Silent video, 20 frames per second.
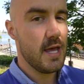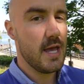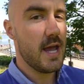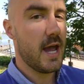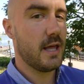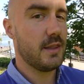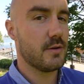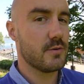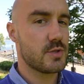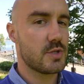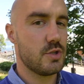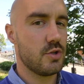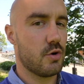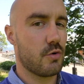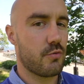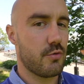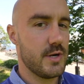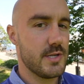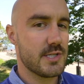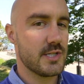and there's no
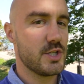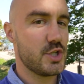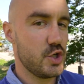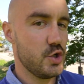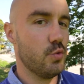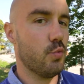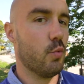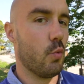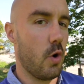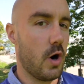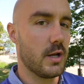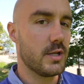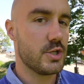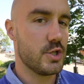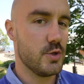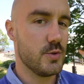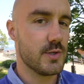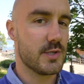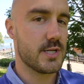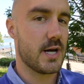reason to want
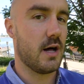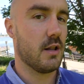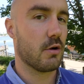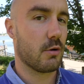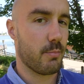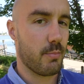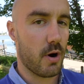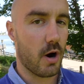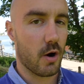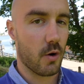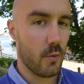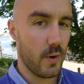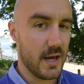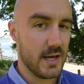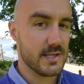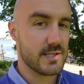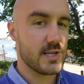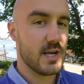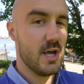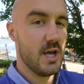to sell or part
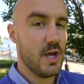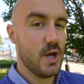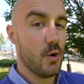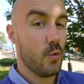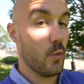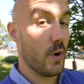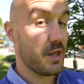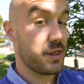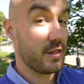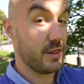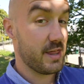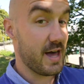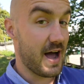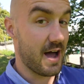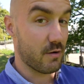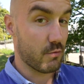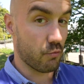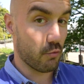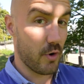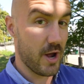ways with
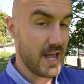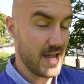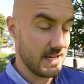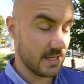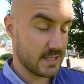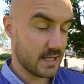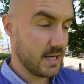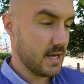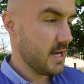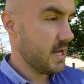that rate.